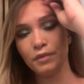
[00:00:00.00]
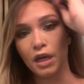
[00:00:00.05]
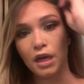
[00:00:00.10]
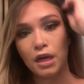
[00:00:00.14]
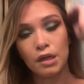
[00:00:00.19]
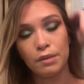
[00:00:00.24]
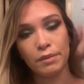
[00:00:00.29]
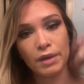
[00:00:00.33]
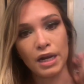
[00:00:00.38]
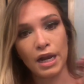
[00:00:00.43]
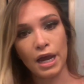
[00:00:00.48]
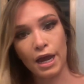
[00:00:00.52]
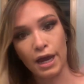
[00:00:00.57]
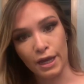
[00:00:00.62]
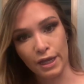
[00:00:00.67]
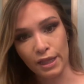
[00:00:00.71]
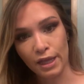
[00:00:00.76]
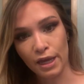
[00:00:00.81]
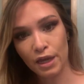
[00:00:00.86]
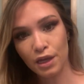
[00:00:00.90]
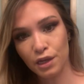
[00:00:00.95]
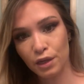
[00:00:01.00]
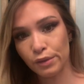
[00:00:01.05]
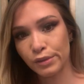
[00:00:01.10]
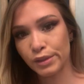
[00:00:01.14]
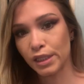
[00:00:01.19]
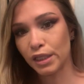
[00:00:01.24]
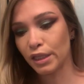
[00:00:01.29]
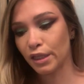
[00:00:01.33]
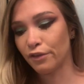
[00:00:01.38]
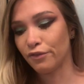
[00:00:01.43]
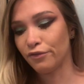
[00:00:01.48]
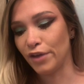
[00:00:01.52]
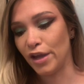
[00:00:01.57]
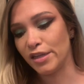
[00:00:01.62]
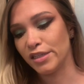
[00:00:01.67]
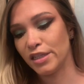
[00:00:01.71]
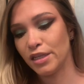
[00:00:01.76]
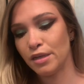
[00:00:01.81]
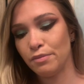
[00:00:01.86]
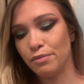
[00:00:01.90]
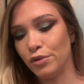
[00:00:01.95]
And I'm gonna highlight using the
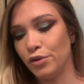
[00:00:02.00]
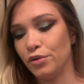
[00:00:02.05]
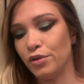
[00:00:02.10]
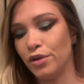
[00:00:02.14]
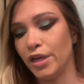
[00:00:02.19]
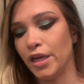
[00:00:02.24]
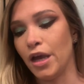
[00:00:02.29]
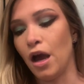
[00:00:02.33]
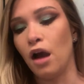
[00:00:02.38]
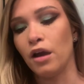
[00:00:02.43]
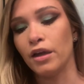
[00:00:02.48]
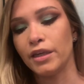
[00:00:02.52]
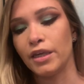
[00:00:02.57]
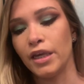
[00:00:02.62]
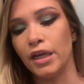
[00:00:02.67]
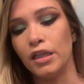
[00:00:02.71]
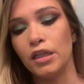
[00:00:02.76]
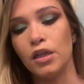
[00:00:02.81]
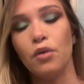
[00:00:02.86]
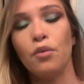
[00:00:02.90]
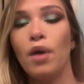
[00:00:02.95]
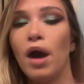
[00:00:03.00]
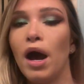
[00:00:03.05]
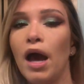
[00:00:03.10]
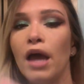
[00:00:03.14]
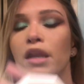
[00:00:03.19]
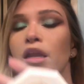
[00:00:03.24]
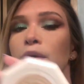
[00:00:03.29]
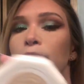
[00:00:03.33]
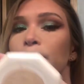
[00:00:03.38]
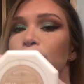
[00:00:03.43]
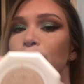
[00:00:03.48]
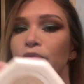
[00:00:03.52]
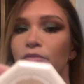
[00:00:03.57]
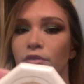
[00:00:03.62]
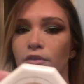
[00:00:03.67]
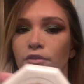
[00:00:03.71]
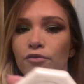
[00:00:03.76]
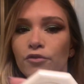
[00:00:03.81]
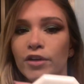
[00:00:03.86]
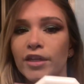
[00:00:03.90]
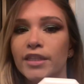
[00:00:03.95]
Fenty Beauty Killawatt
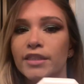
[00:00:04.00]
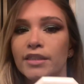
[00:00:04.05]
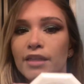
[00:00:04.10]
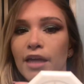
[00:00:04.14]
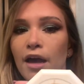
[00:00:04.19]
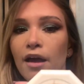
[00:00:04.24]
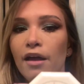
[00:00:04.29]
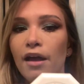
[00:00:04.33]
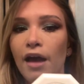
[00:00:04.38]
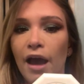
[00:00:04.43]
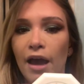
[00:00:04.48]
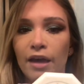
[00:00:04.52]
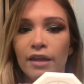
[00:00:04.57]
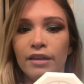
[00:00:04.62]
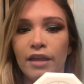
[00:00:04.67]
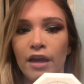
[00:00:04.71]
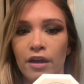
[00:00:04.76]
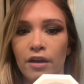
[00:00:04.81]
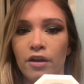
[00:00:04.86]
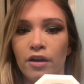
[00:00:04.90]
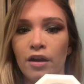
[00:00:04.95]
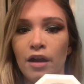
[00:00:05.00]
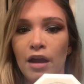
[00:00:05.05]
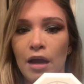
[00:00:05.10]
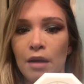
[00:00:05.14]
Freestyle highlighter.